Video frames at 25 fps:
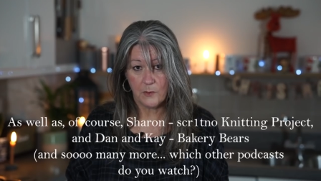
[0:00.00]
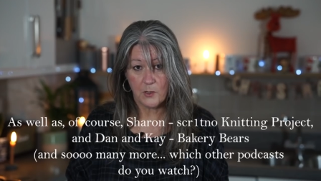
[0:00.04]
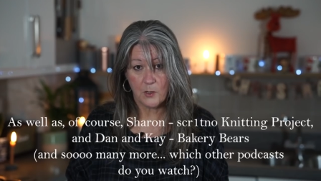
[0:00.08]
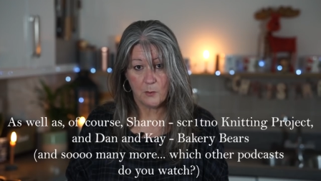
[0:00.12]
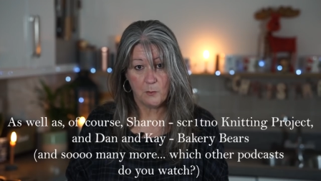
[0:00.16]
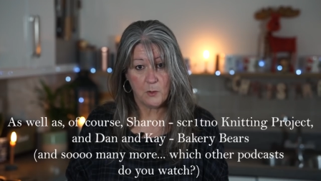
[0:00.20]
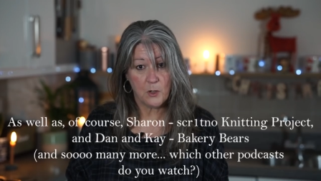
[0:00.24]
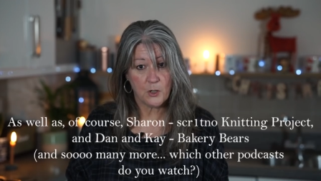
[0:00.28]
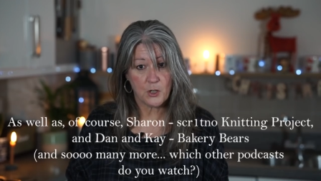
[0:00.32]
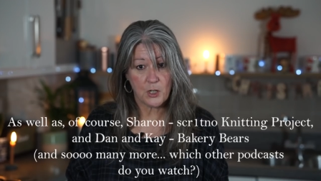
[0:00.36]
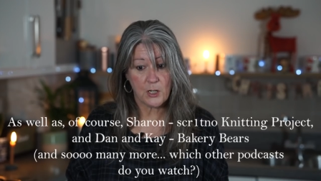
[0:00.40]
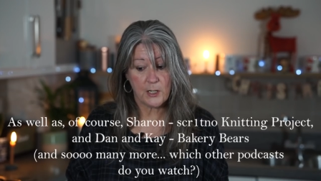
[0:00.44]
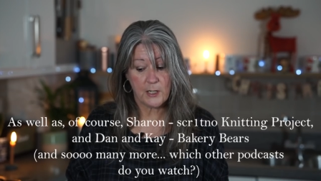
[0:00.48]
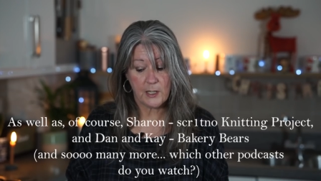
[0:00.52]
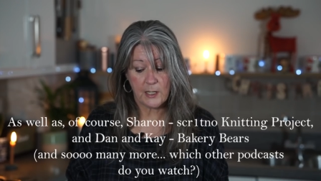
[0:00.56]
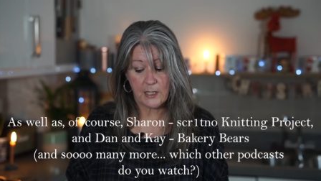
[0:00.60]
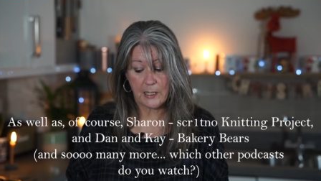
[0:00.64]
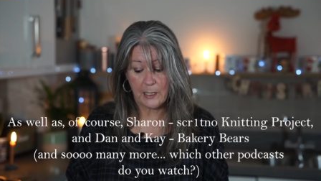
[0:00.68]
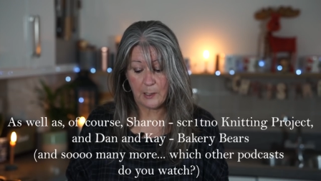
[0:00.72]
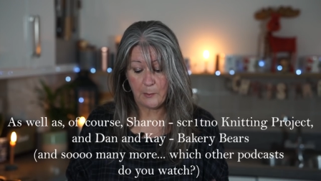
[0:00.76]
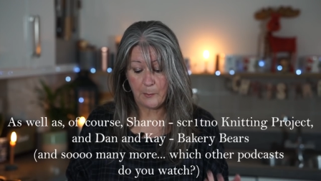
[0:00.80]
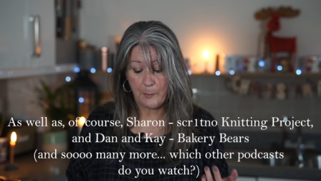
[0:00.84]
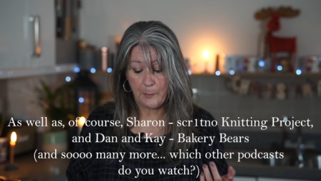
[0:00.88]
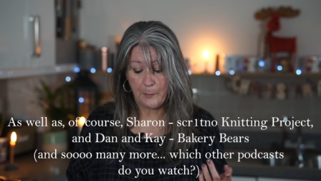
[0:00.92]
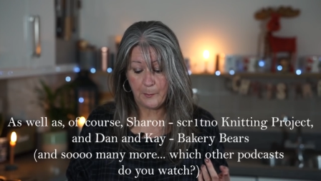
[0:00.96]
watch
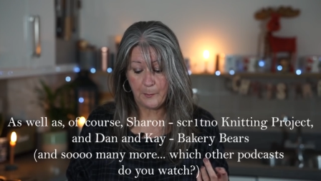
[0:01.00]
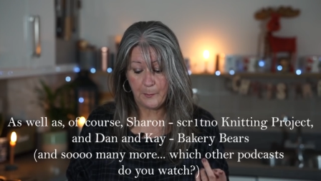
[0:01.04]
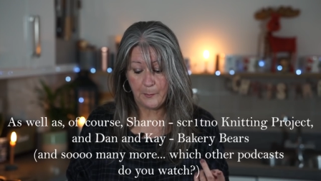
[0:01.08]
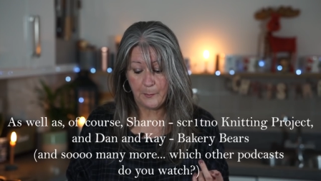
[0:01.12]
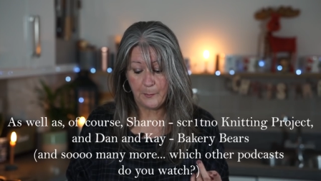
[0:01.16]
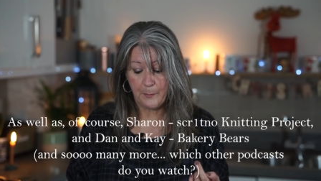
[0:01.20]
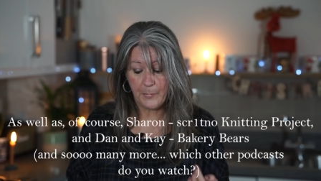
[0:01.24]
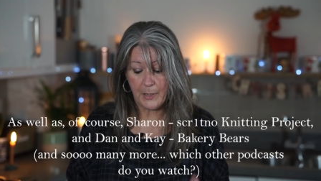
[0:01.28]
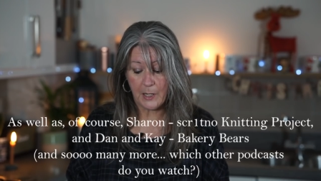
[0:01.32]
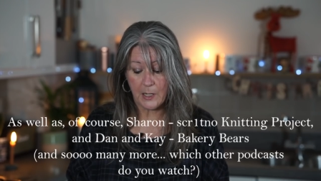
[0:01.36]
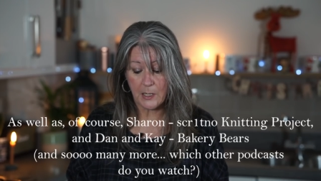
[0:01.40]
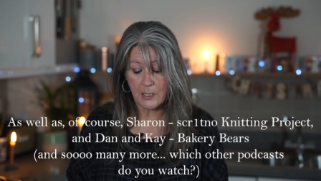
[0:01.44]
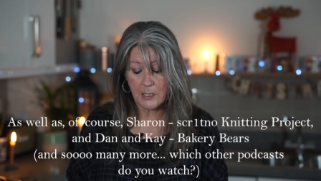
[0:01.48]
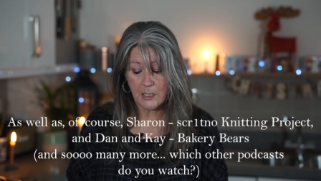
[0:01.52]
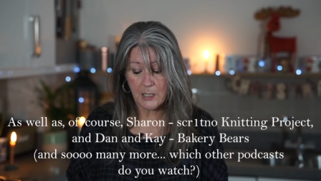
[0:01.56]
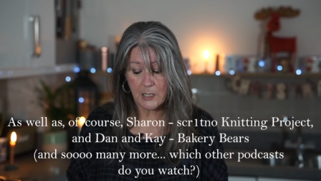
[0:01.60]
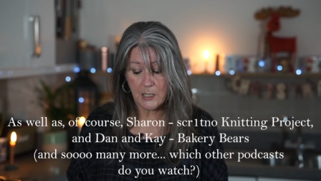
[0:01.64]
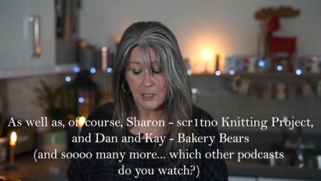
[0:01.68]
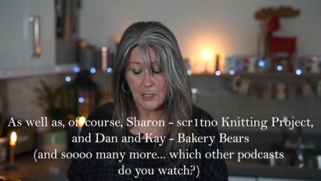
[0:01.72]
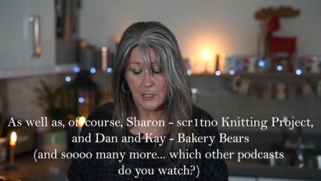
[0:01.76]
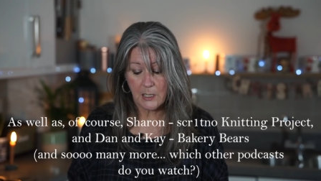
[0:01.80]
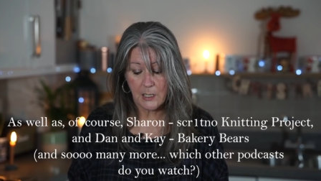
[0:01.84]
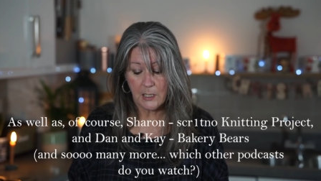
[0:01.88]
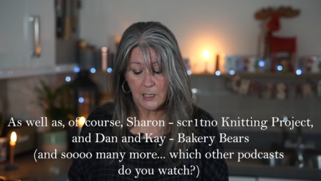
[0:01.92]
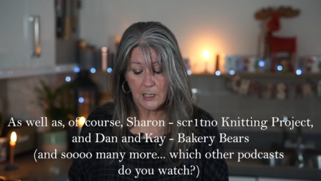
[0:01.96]
anything,
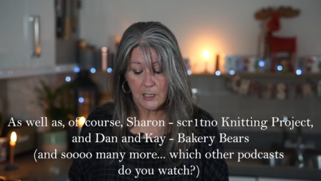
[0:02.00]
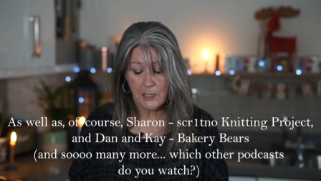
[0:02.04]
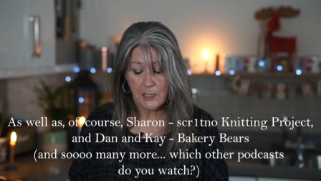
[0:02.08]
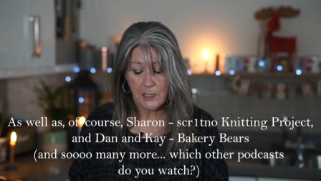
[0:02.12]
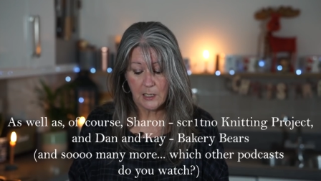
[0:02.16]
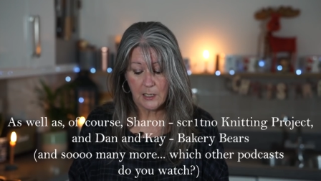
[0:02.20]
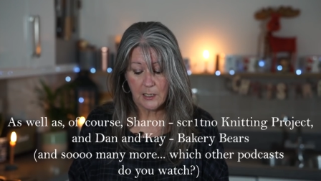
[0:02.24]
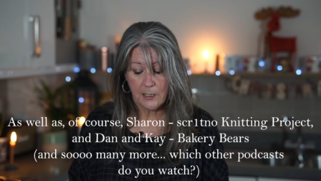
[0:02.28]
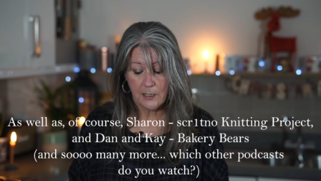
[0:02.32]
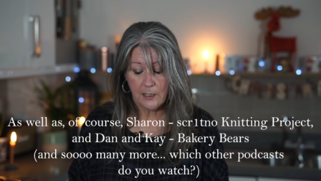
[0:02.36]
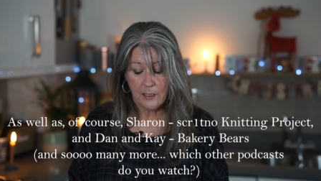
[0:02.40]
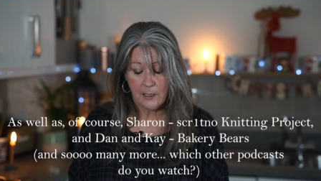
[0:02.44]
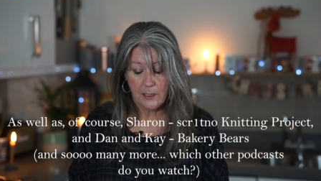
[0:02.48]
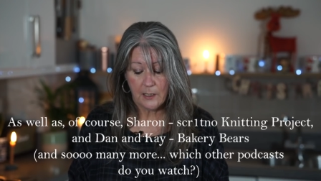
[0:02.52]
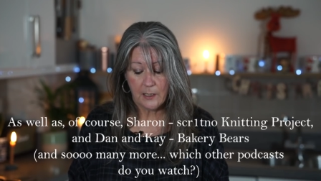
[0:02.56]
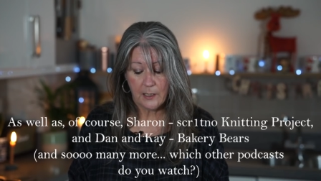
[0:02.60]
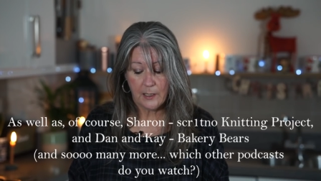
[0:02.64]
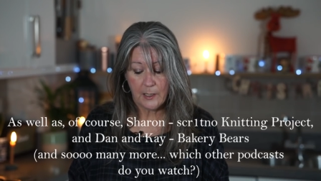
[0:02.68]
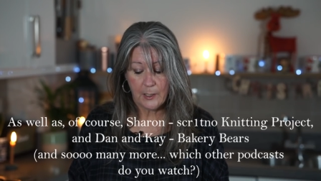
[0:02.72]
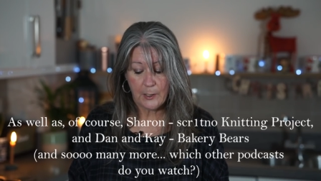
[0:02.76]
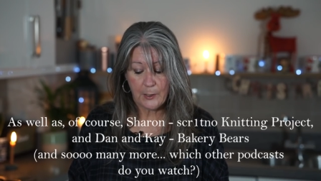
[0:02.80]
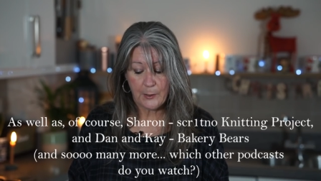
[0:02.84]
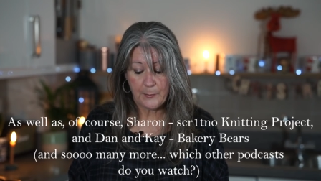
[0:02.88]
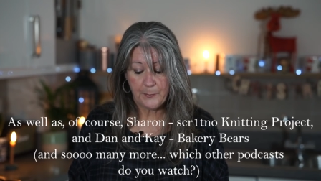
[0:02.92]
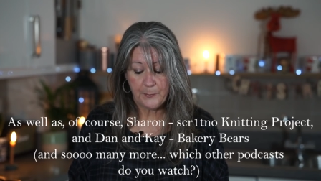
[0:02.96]
but
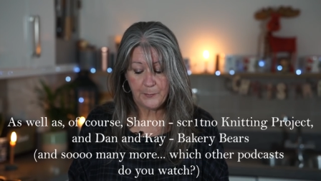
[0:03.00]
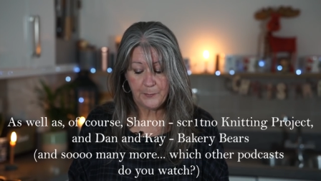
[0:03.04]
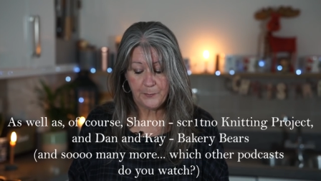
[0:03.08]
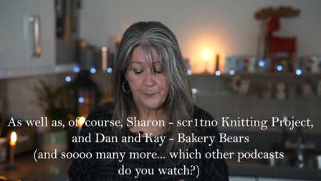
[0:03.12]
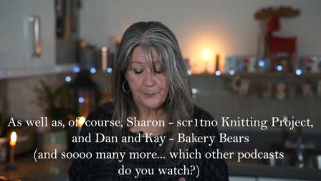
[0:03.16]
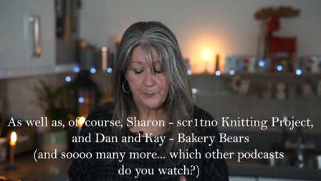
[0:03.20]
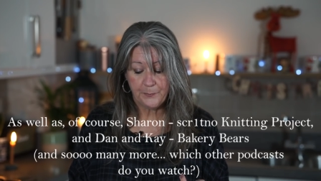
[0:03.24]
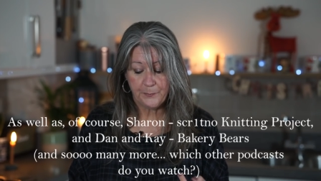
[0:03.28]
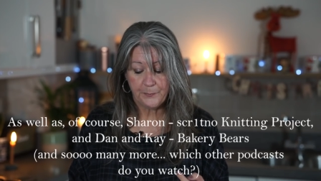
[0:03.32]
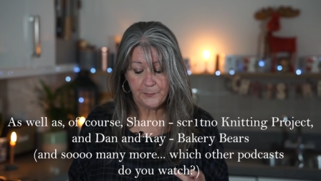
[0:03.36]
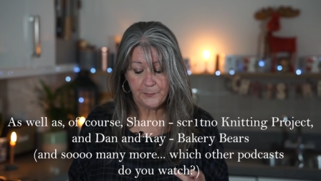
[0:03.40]
a